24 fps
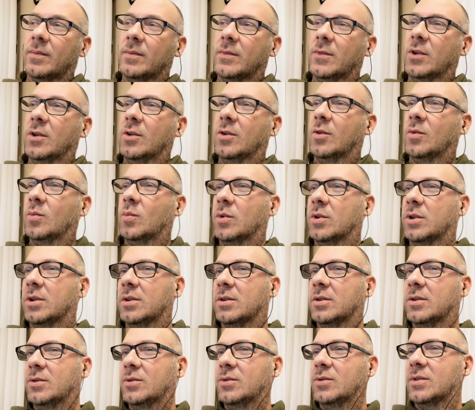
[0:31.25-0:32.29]
you know, when you
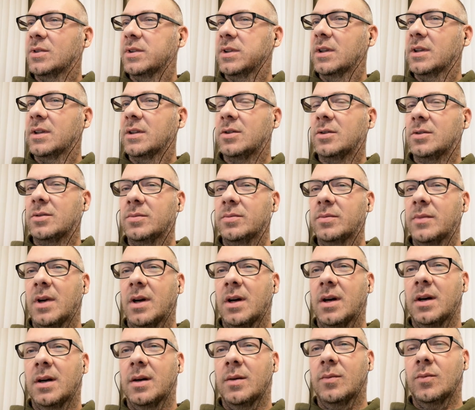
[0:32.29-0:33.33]
lose a little,
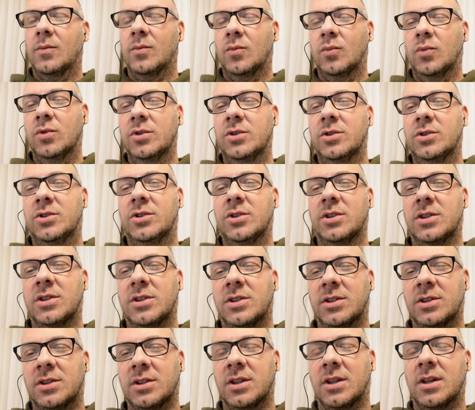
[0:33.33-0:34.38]
we
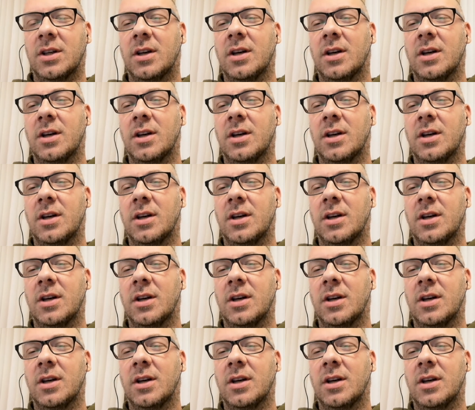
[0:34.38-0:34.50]
just